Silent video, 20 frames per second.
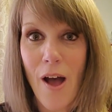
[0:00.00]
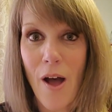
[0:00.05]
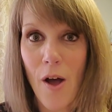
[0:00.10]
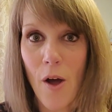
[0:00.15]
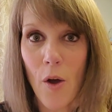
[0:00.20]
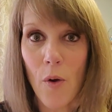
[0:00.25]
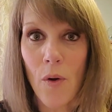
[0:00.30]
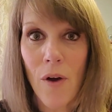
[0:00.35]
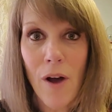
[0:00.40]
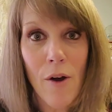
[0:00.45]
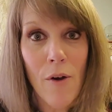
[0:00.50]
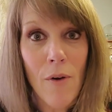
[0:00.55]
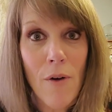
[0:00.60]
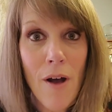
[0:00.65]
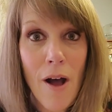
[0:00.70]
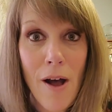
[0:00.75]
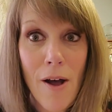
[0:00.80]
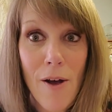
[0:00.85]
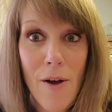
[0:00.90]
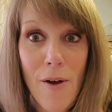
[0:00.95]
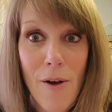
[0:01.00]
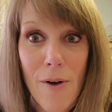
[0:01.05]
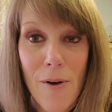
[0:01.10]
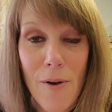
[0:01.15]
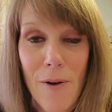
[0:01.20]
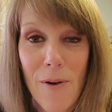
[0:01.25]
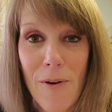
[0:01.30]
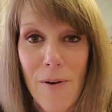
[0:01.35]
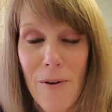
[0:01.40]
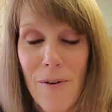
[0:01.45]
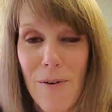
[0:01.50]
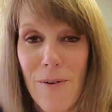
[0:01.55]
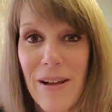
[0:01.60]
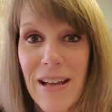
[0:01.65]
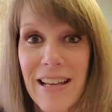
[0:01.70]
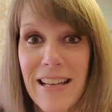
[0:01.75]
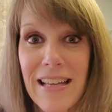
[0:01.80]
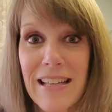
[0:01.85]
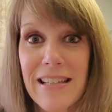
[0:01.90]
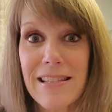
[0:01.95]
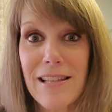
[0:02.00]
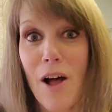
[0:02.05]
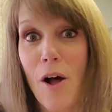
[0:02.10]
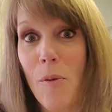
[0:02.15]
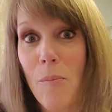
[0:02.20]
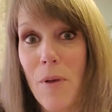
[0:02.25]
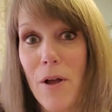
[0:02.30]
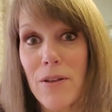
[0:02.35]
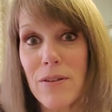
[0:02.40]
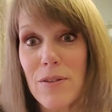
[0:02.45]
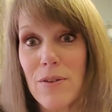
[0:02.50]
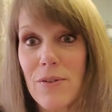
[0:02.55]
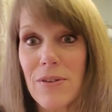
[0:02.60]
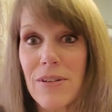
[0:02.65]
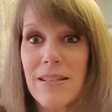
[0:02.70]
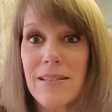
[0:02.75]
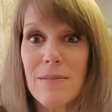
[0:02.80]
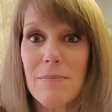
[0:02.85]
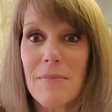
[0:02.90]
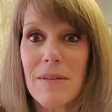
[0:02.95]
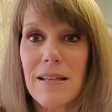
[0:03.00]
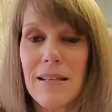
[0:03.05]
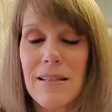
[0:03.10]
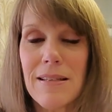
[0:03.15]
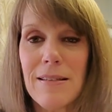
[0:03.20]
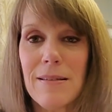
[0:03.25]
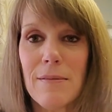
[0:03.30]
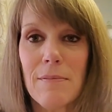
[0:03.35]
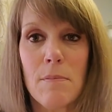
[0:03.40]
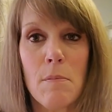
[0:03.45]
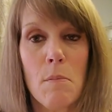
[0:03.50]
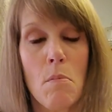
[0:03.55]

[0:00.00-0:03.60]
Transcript: Ho, ho, ho! It's almost Christmas.